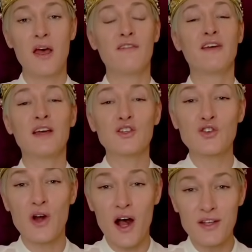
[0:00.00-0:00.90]
Fingers
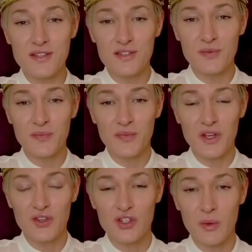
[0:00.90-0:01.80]
crossed,
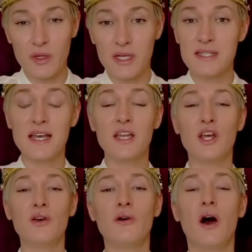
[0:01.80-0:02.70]
she will
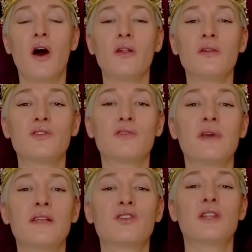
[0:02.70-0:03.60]
continue on to
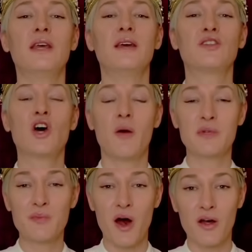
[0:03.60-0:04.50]
reach the top
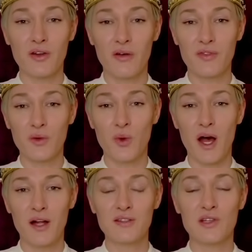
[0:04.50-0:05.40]
spot of the
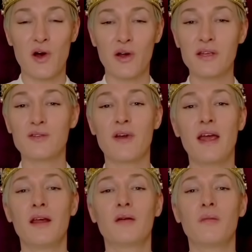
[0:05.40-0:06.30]
world's longest
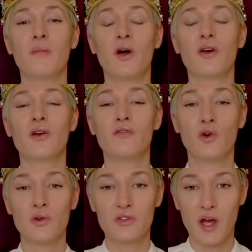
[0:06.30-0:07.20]
reigning monarch of
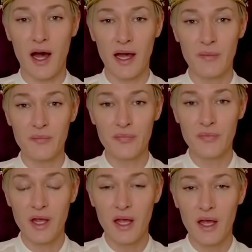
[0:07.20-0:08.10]
all time.
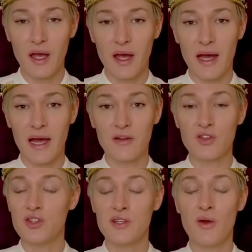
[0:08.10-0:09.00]
and
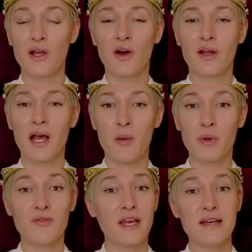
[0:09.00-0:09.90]
she's only got a
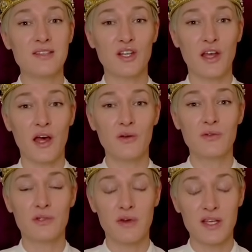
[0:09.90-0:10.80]
couple of years to go
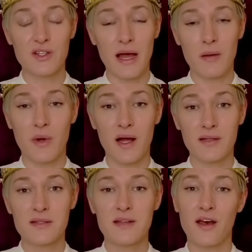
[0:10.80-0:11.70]
to reach that
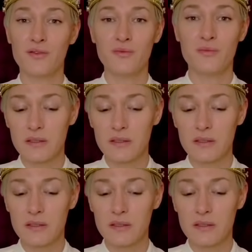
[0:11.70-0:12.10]
milestone.